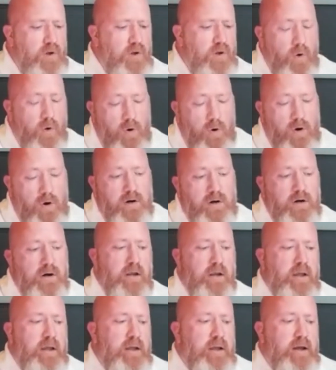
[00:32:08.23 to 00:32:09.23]
Or
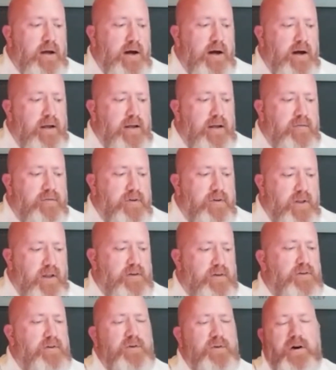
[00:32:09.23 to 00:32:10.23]
if you're
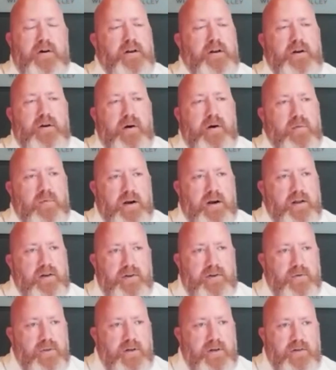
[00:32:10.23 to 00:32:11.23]
like, dude, I already know I want to
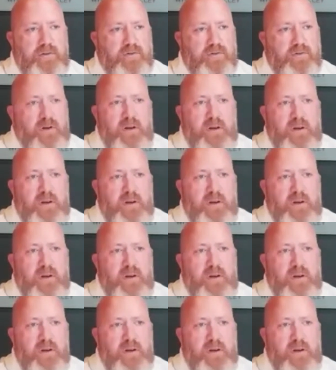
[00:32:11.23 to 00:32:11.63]
do this,